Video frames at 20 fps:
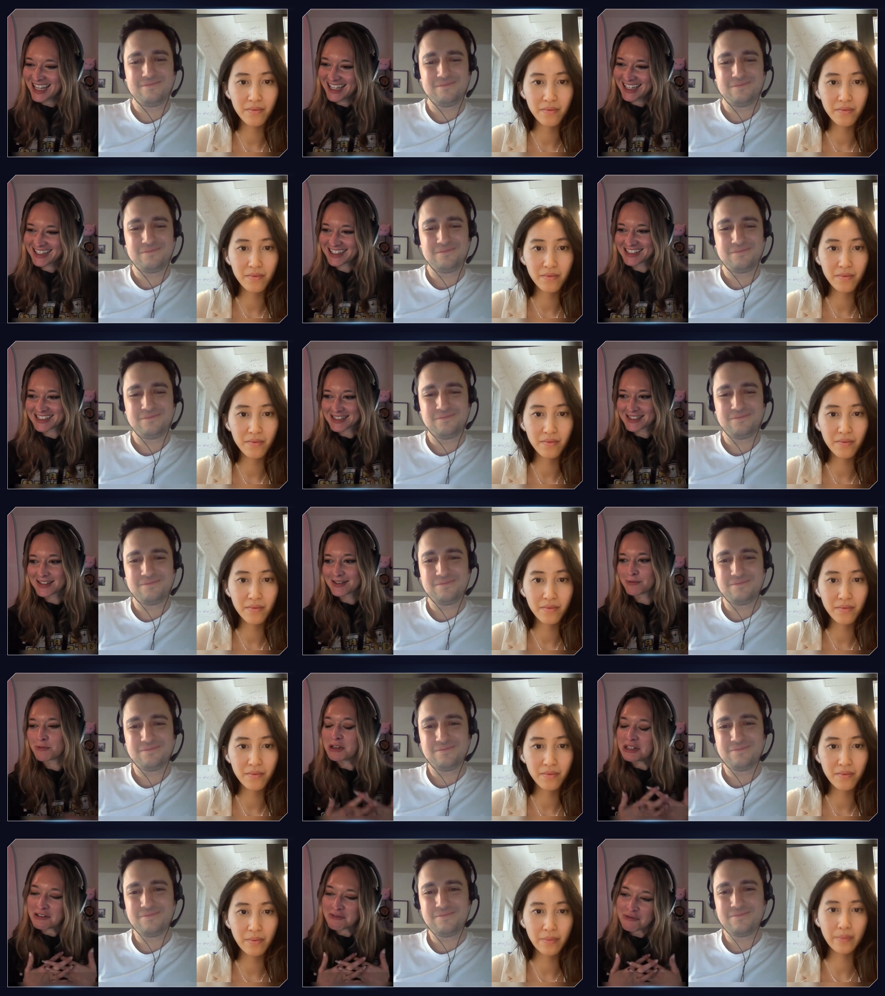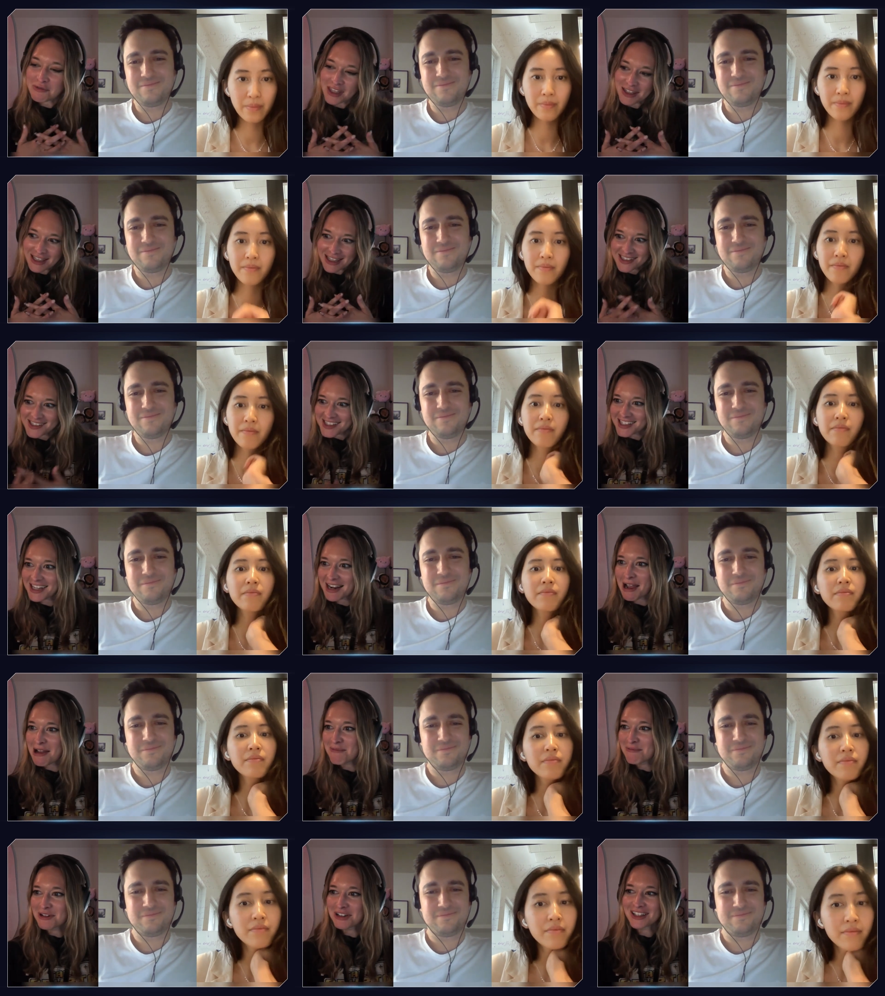Speaker 1: It's one of the things that
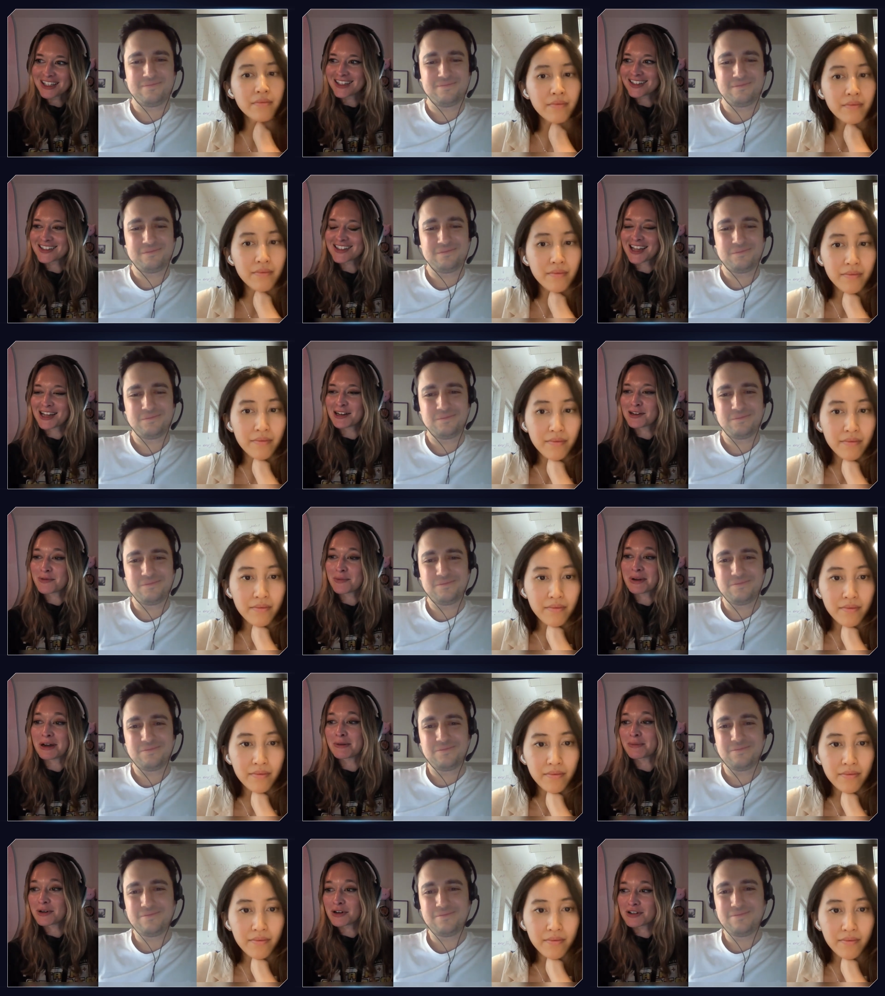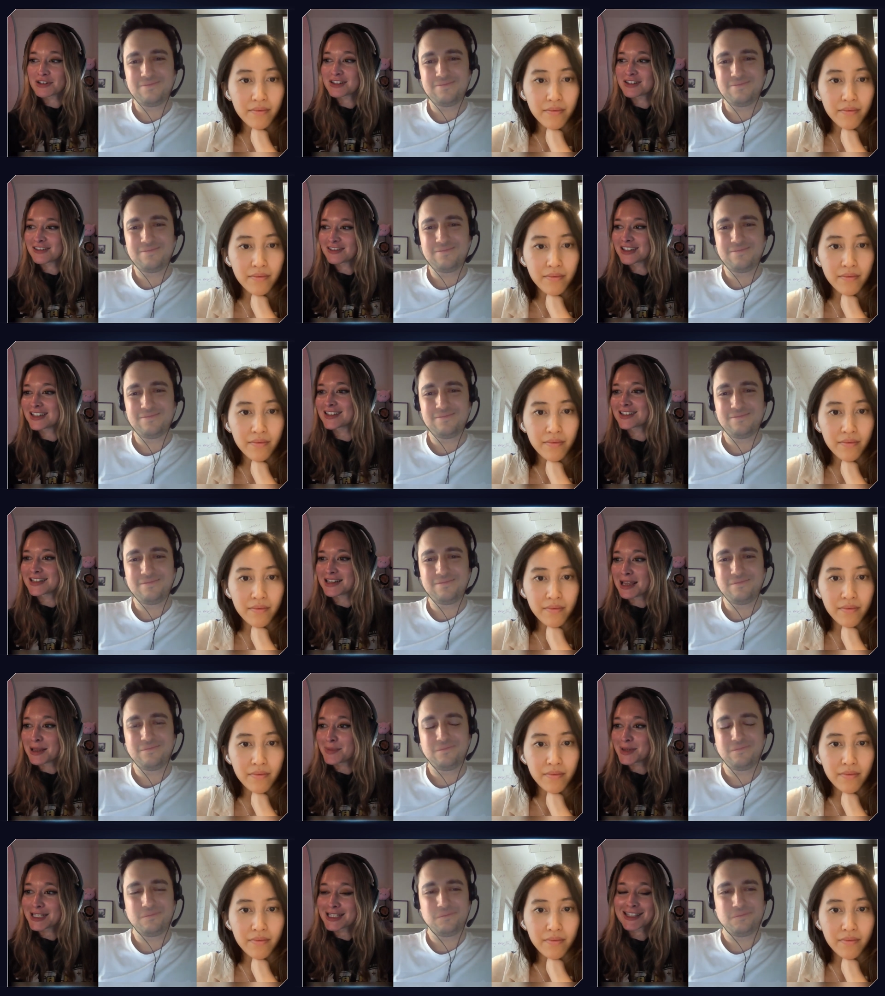I'm really excited about personally is
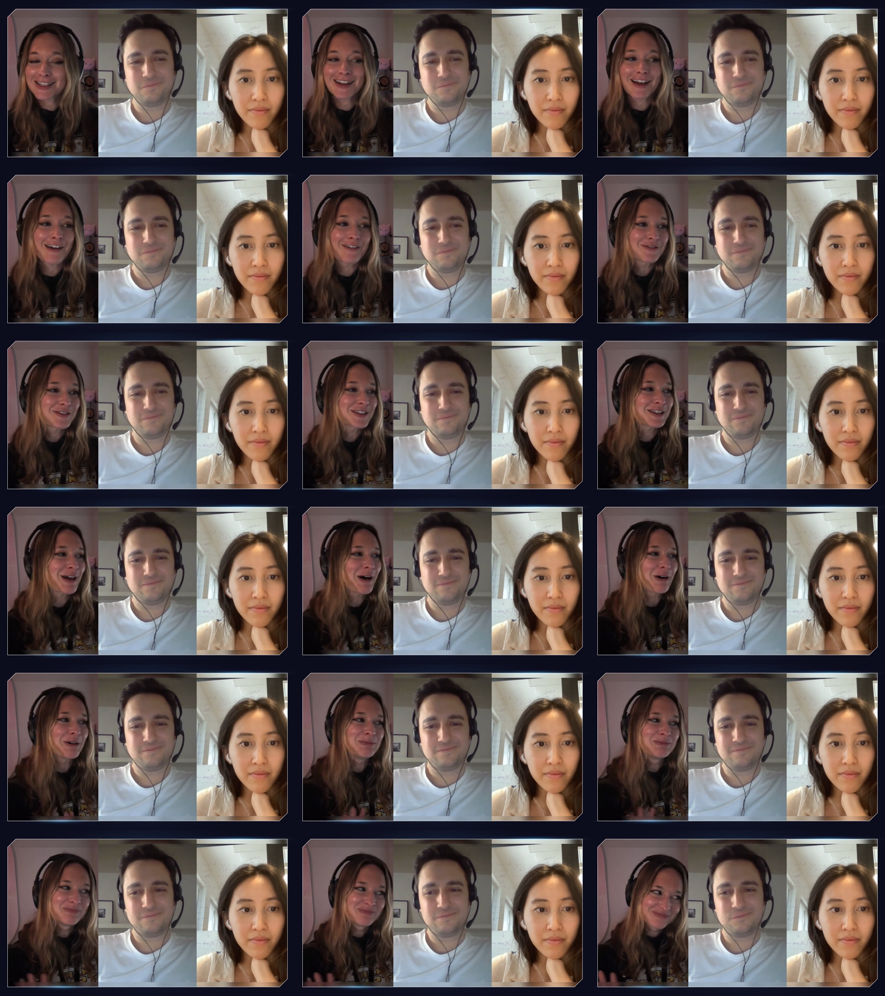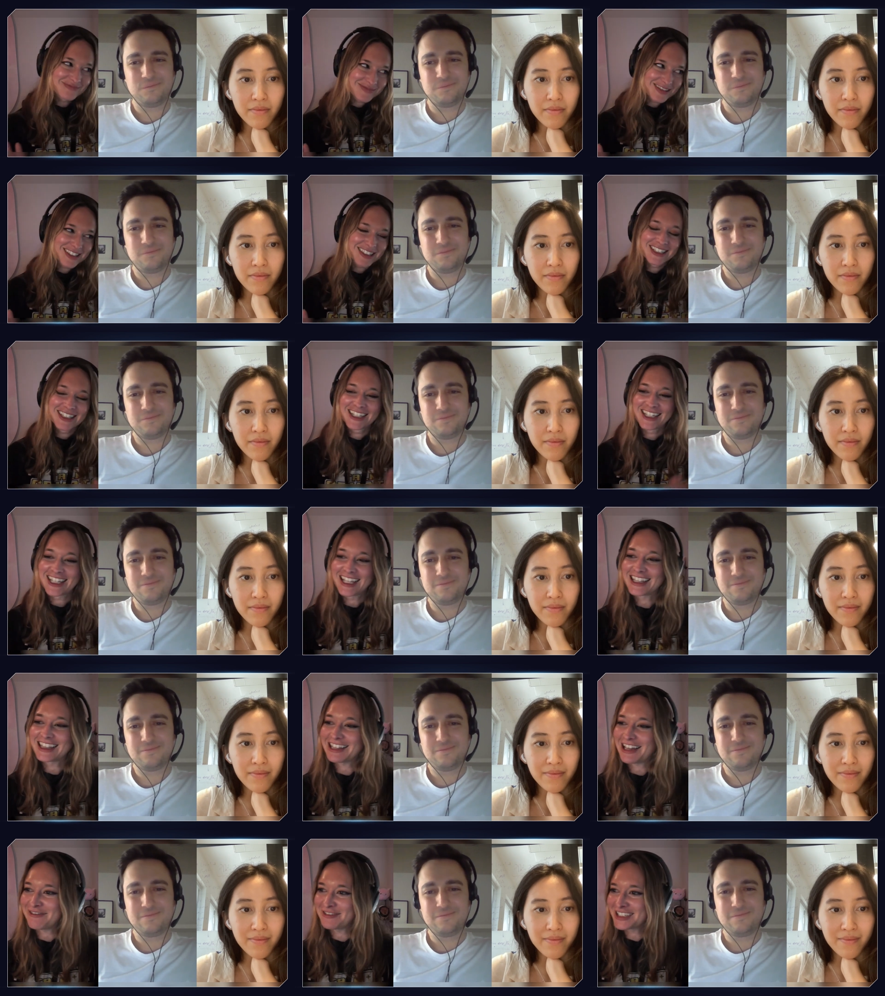naming stuff, so
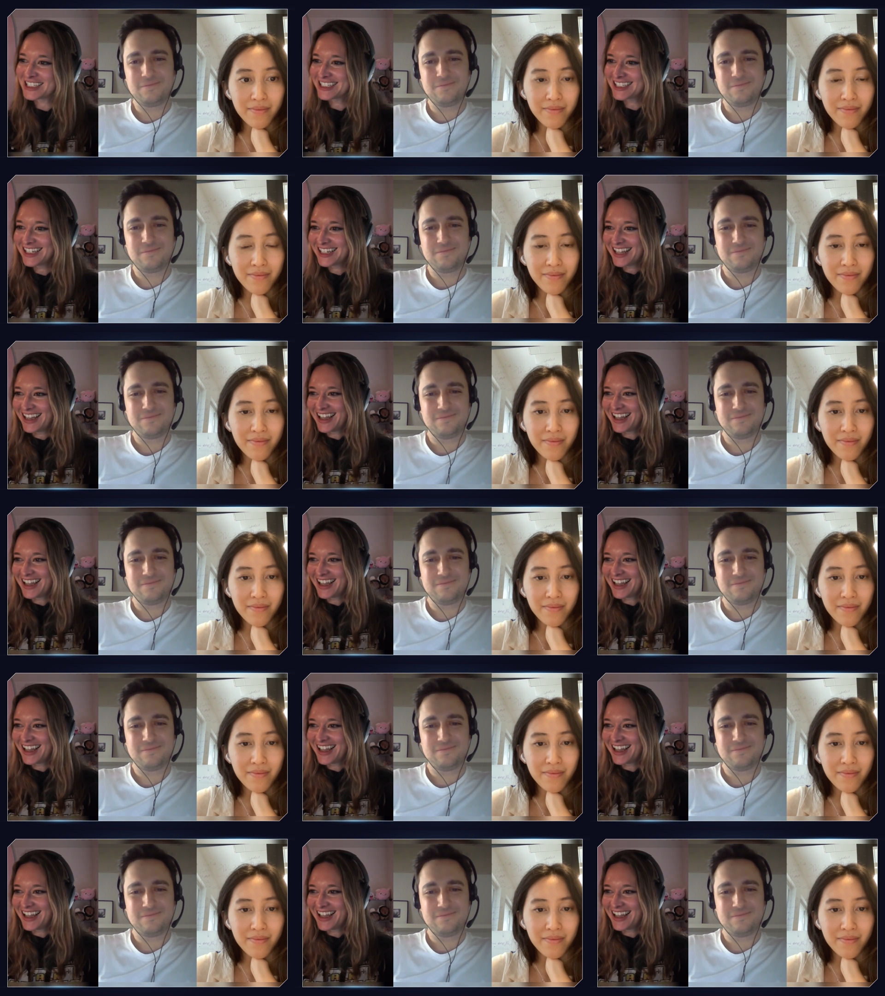love it.